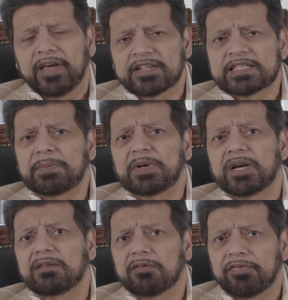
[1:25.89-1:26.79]

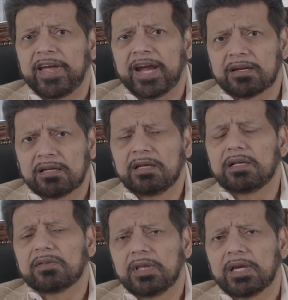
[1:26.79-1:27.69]
accepted the fact
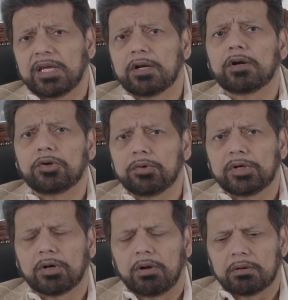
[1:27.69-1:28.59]
they cannot do
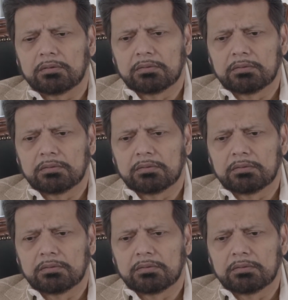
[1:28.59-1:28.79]
it all